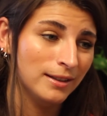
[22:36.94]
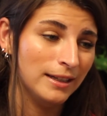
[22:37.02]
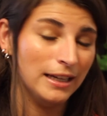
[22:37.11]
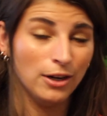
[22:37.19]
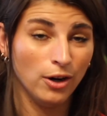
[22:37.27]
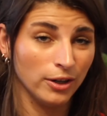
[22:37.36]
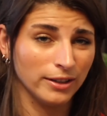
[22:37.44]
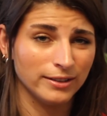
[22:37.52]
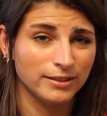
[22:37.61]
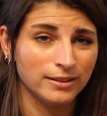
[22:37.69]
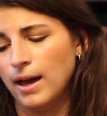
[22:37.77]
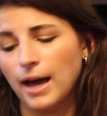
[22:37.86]
in
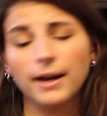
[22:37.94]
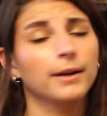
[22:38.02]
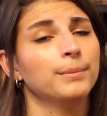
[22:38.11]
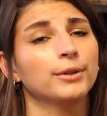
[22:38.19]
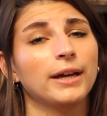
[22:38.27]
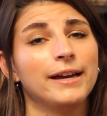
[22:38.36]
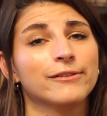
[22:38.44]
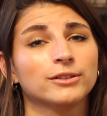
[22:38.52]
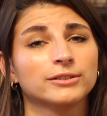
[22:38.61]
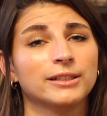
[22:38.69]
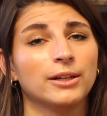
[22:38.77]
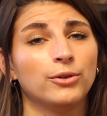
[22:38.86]
August. Another book I have
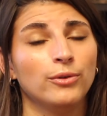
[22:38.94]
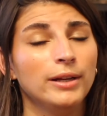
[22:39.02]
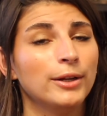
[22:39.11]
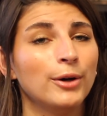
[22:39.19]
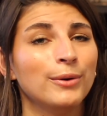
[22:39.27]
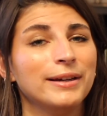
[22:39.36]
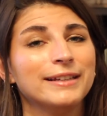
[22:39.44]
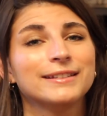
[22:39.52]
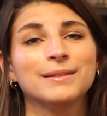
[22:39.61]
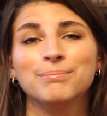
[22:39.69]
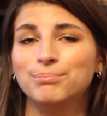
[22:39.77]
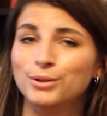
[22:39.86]
considered to read though is
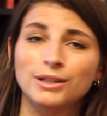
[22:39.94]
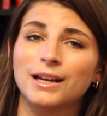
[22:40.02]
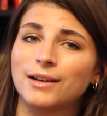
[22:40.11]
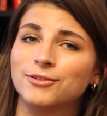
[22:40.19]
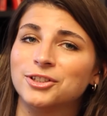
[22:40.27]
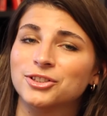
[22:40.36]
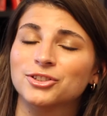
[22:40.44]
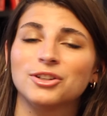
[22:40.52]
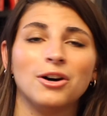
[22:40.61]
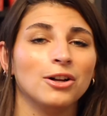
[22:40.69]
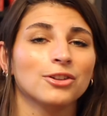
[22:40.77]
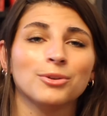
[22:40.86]
Book Lovers,
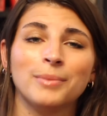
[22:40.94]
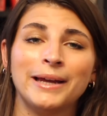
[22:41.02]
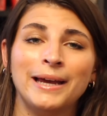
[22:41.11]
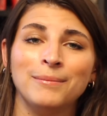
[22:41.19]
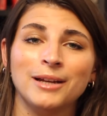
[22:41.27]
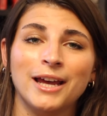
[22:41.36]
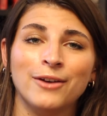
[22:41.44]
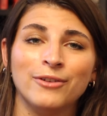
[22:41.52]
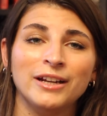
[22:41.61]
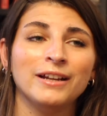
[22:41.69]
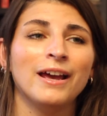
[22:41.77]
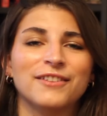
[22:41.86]
also by Emily
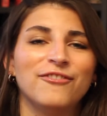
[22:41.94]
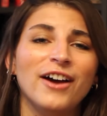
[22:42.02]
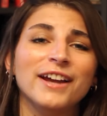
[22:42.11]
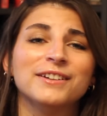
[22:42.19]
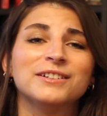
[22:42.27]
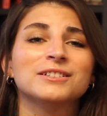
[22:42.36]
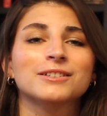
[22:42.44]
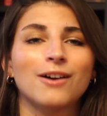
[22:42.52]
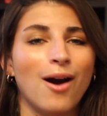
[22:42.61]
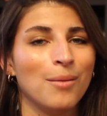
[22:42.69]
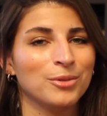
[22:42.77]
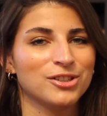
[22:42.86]
Henry. The final
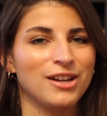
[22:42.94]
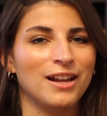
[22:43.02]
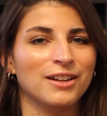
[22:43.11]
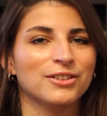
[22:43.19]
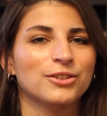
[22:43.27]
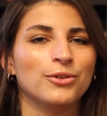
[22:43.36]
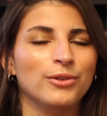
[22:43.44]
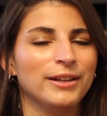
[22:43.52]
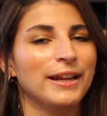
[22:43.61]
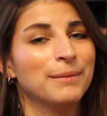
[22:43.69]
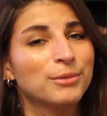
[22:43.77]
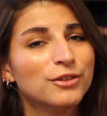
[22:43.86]
common challenge to read
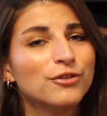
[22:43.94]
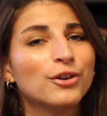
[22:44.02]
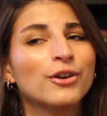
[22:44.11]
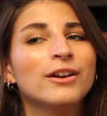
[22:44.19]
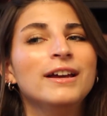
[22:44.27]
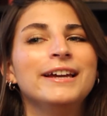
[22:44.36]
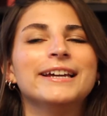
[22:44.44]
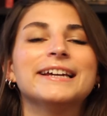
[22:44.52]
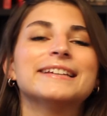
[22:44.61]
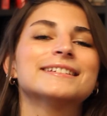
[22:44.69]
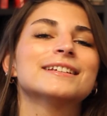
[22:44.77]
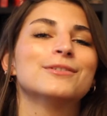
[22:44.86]
a book for
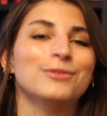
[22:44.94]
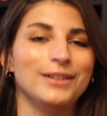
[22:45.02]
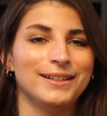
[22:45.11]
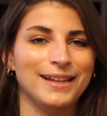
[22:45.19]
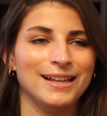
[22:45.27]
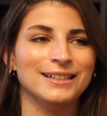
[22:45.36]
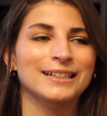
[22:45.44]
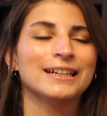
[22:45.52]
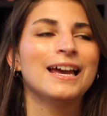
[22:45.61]
is retelling.